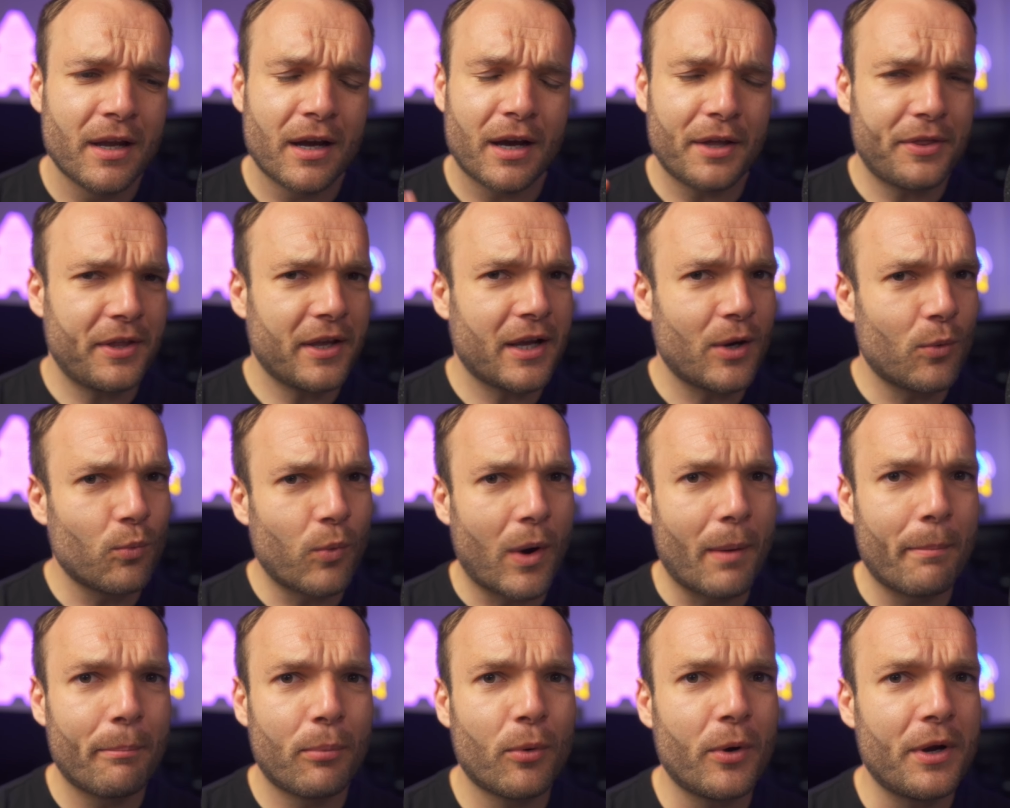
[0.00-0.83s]
I think at
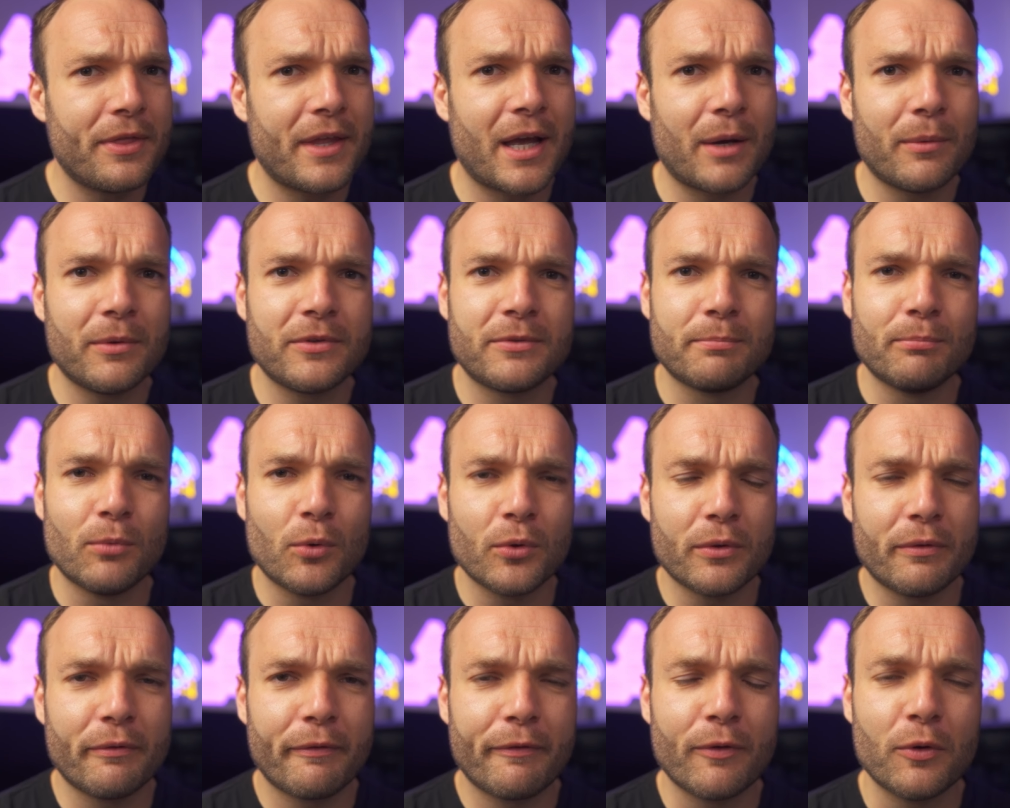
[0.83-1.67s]
one point that was
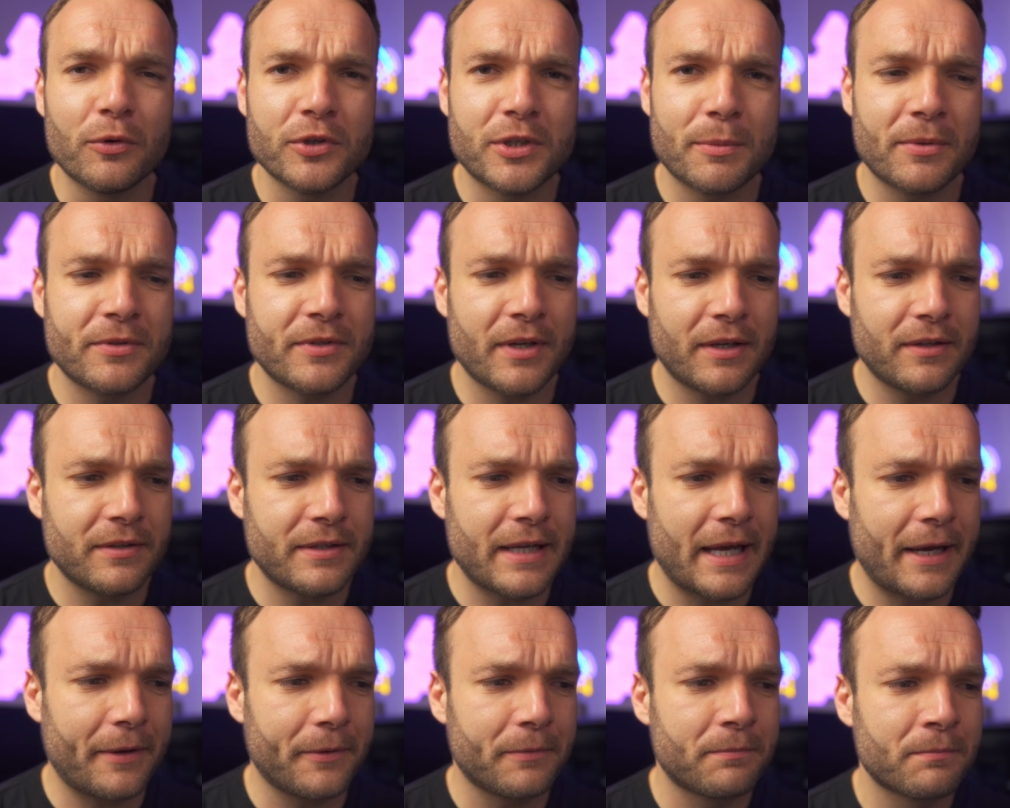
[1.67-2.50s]
more than 40%
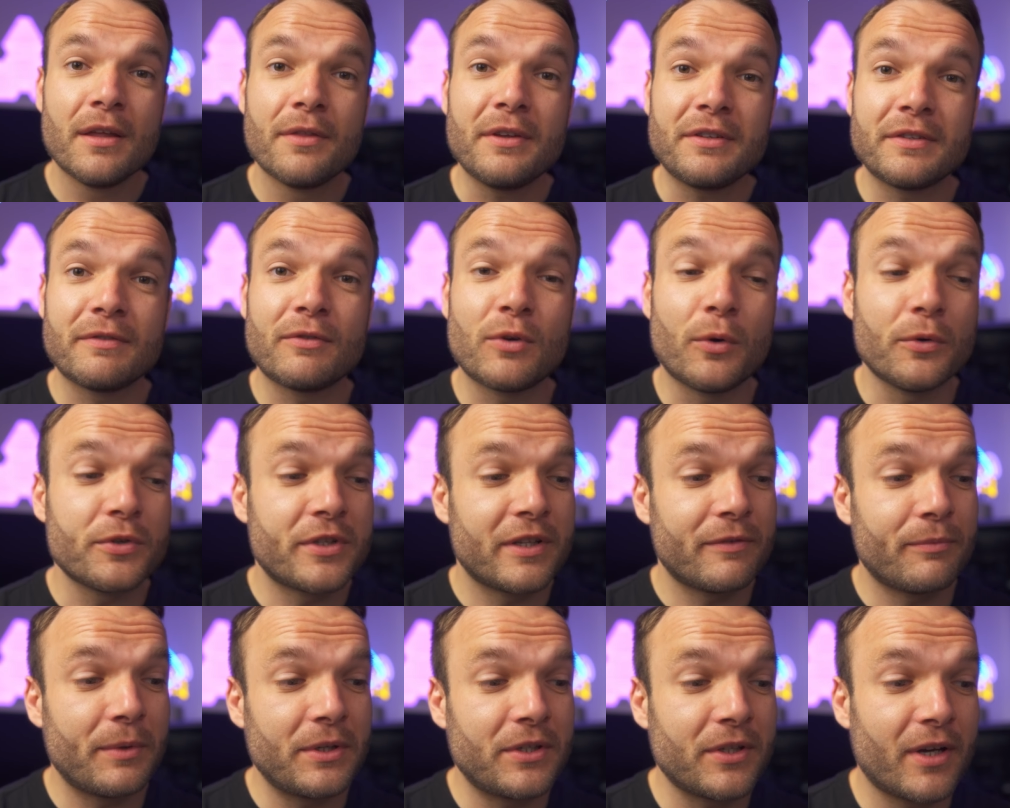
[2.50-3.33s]
down. This, of
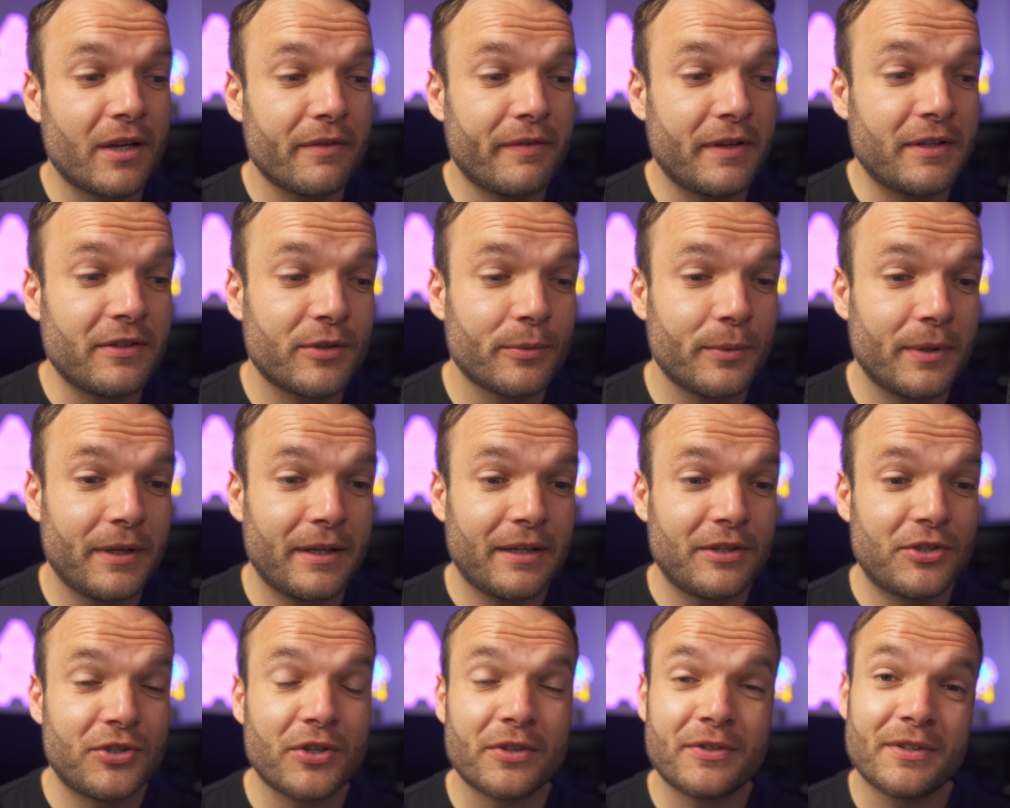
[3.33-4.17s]
course, if we dive into it,
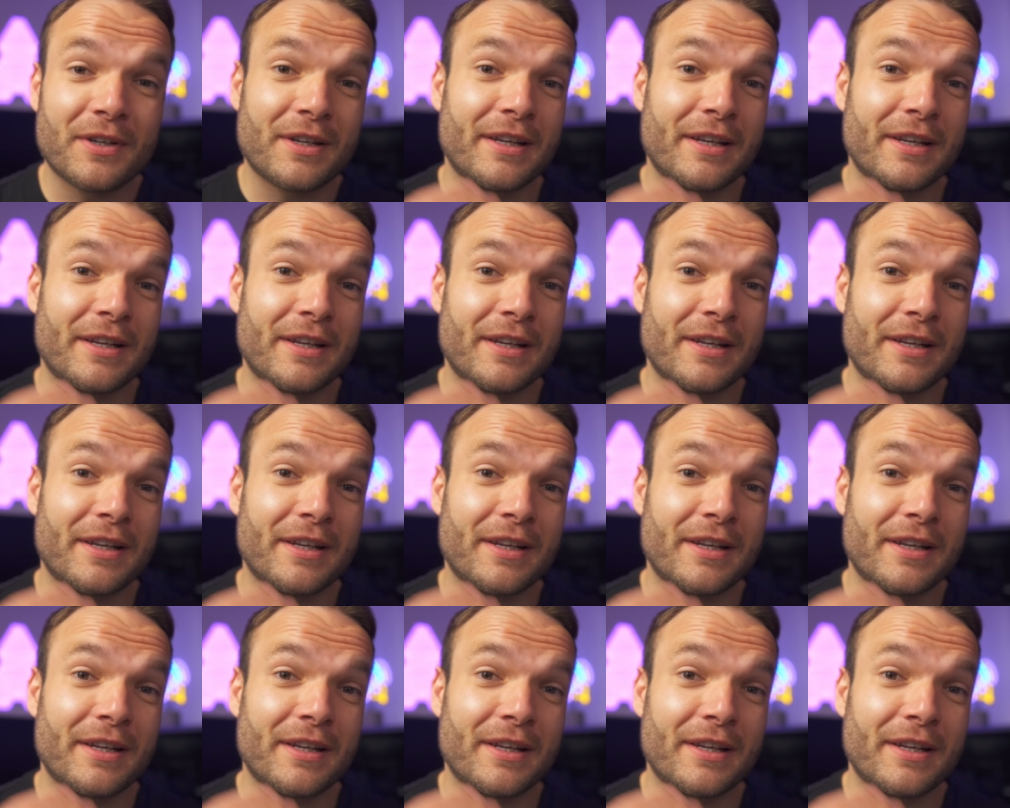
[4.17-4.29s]
is just a